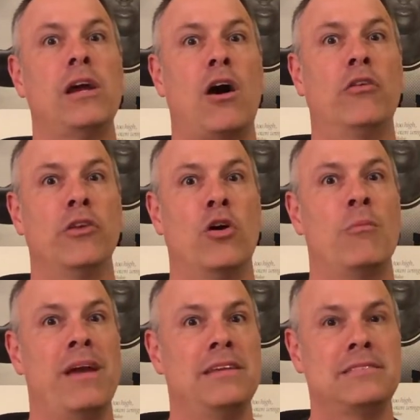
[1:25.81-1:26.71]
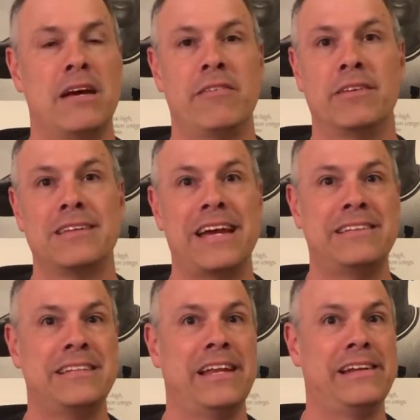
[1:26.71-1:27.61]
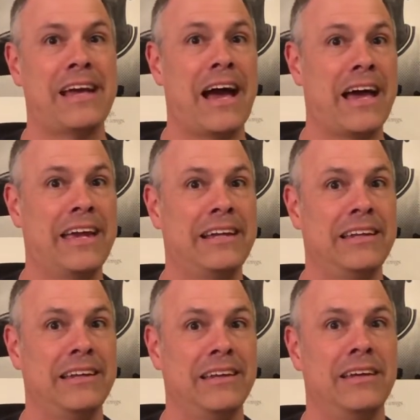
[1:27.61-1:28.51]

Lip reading: all know May 7th, 1989,